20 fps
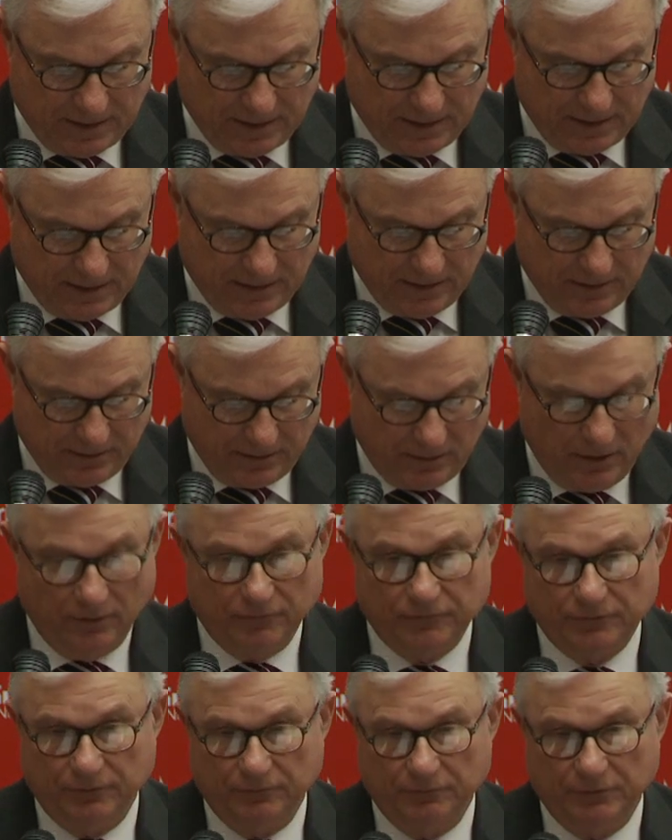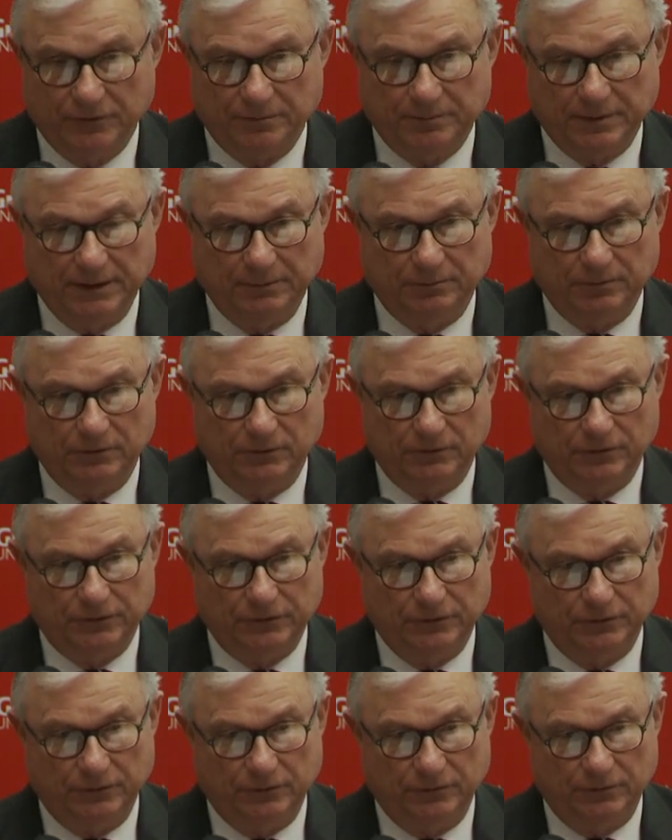often with people
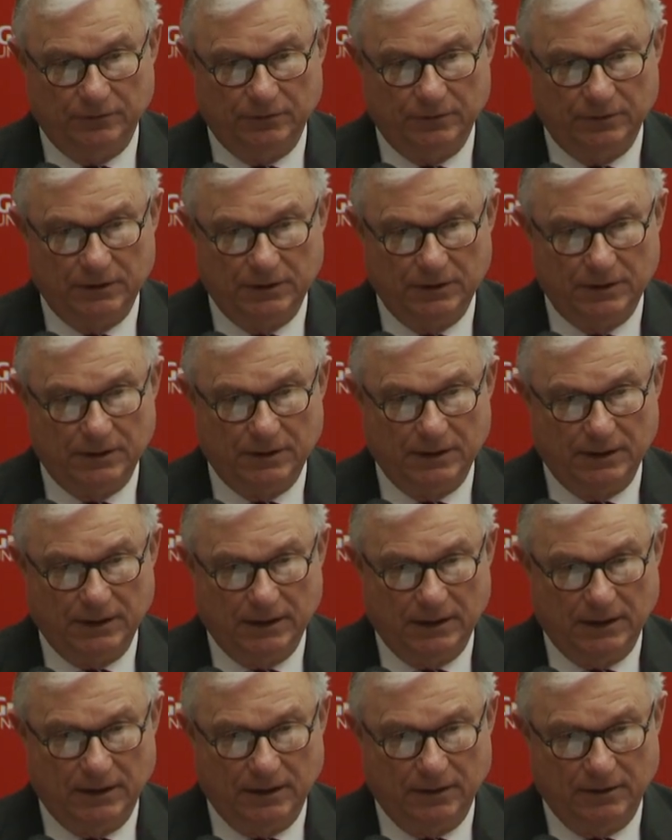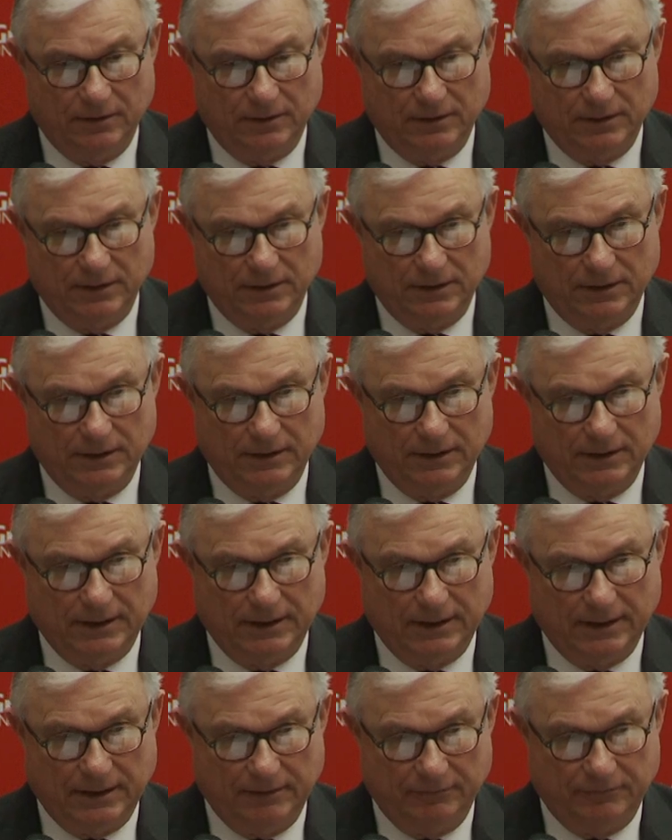who
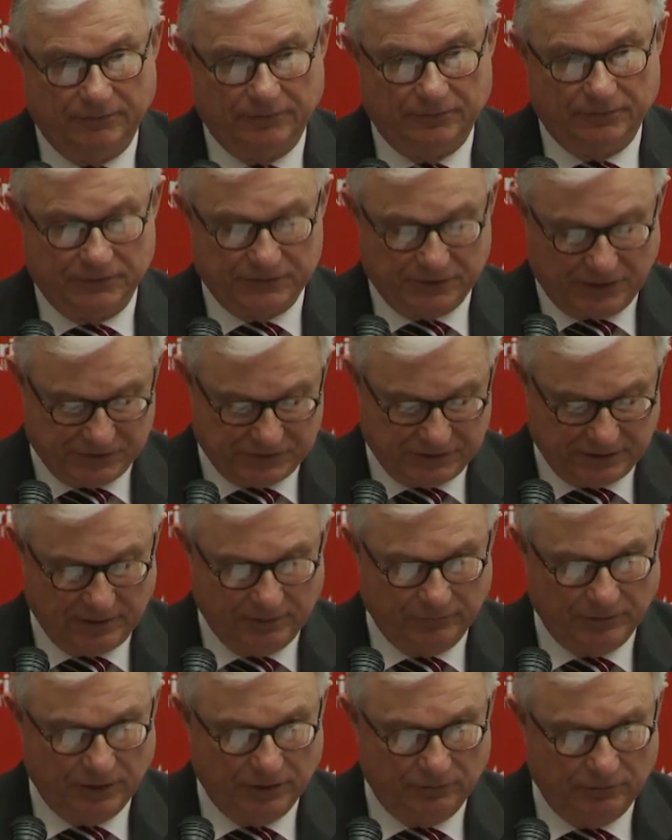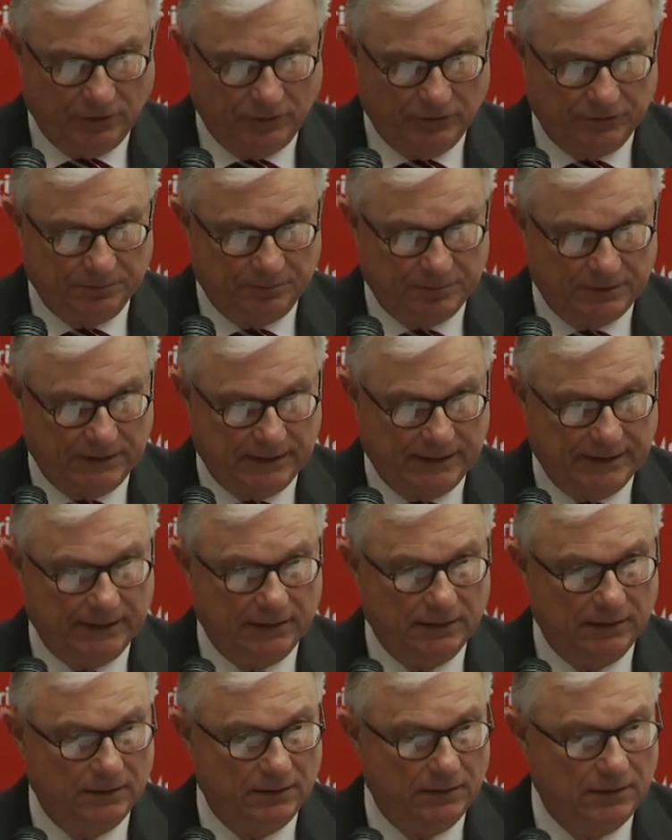have a significant role to play
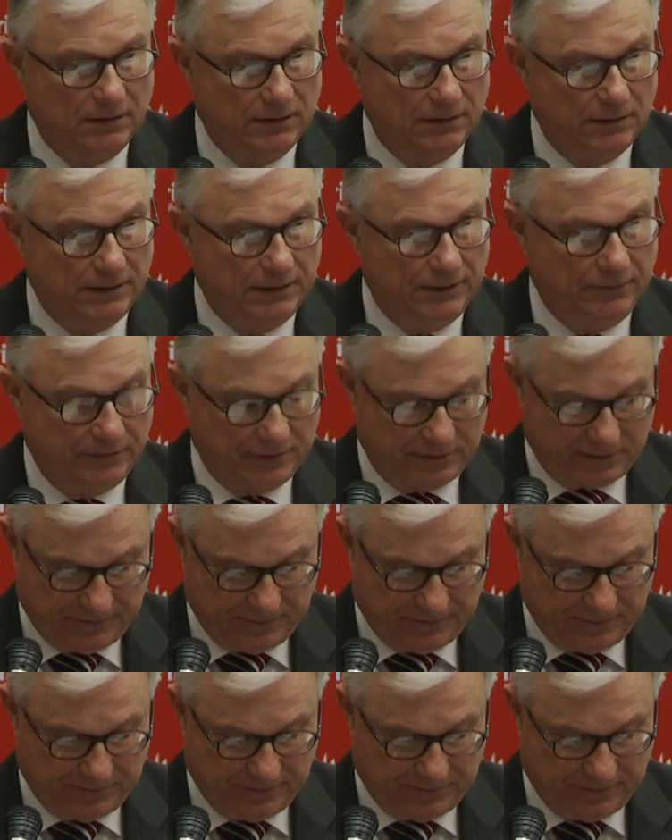in the